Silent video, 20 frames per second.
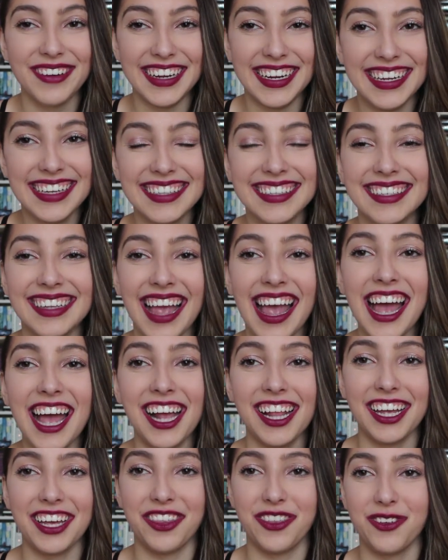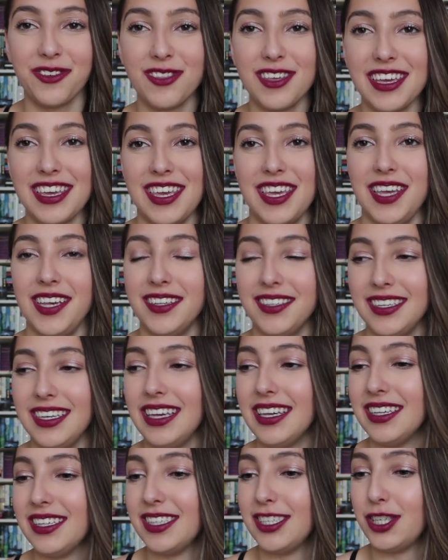reads. Like they're the
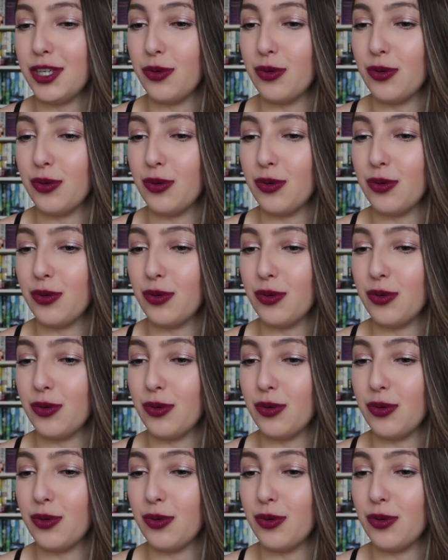easiest